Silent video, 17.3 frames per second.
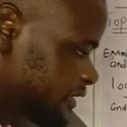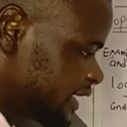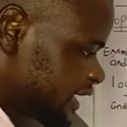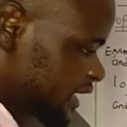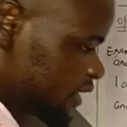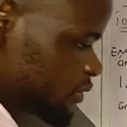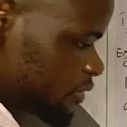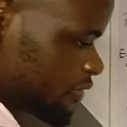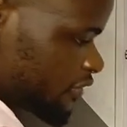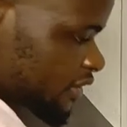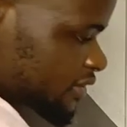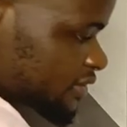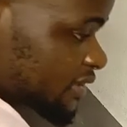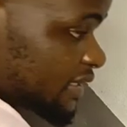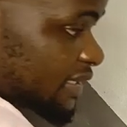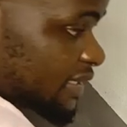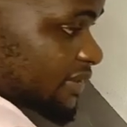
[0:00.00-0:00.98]
finally we've
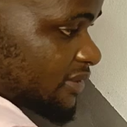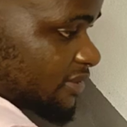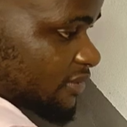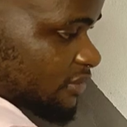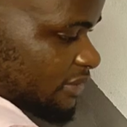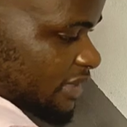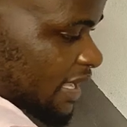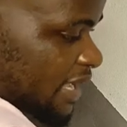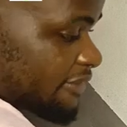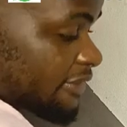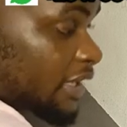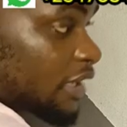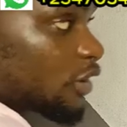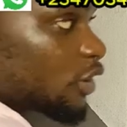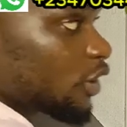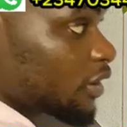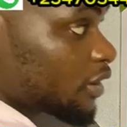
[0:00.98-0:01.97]
gotten this. We have our
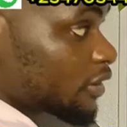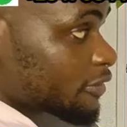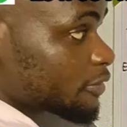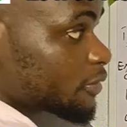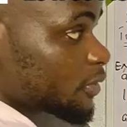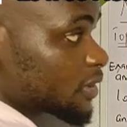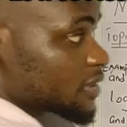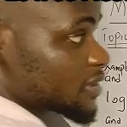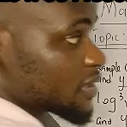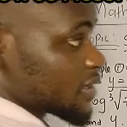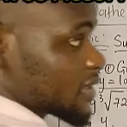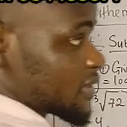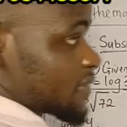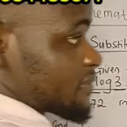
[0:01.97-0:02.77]
log of what?